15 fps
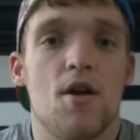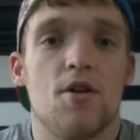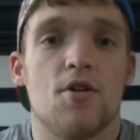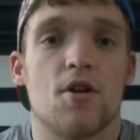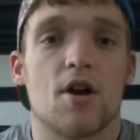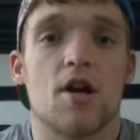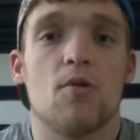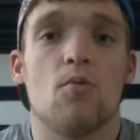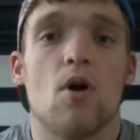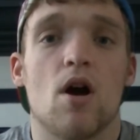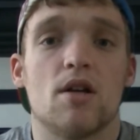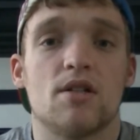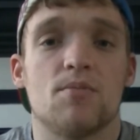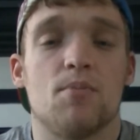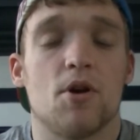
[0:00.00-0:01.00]
you're going to
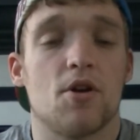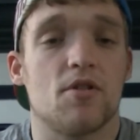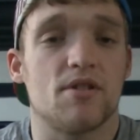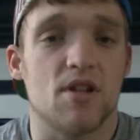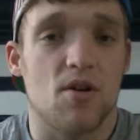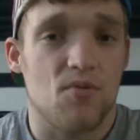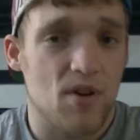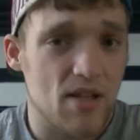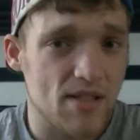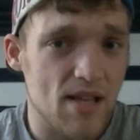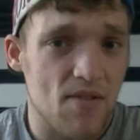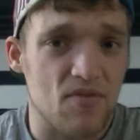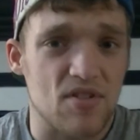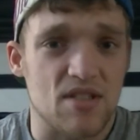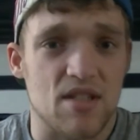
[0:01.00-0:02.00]
want to put yourself in a
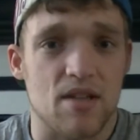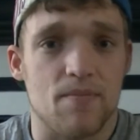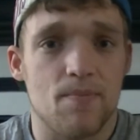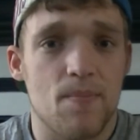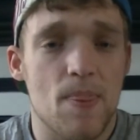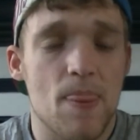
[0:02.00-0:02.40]
deficit.